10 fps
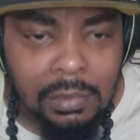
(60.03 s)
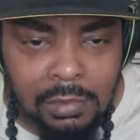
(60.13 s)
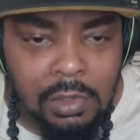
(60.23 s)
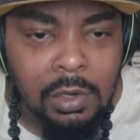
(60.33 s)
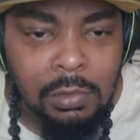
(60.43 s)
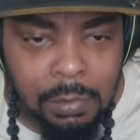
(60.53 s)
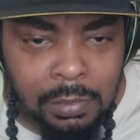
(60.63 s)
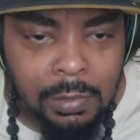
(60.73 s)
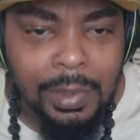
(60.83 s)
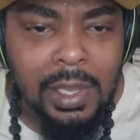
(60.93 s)
you know,
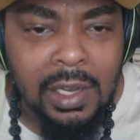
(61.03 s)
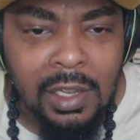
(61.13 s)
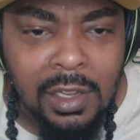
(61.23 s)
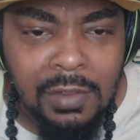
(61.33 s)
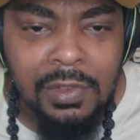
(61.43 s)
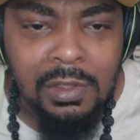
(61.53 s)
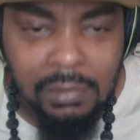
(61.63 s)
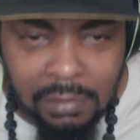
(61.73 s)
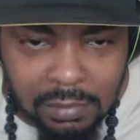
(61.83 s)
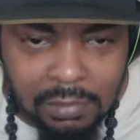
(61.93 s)
be in love
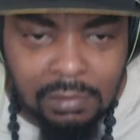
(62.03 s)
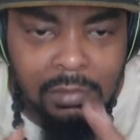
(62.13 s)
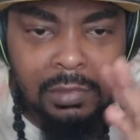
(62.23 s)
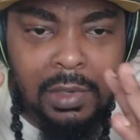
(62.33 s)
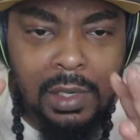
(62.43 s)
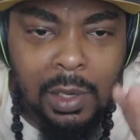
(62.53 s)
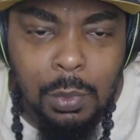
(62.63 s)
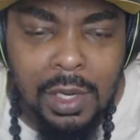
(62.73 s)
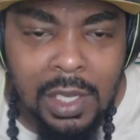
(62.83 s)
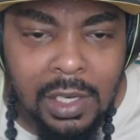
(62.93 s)
and they
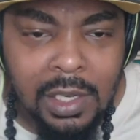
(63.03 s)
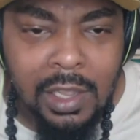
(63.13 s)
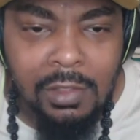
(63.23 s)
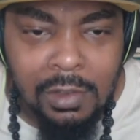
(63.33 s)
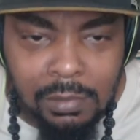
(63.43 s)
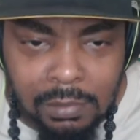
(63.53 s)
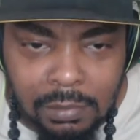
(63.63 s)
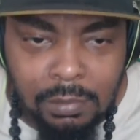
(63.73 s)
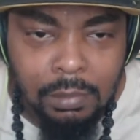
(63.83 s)
want to get together and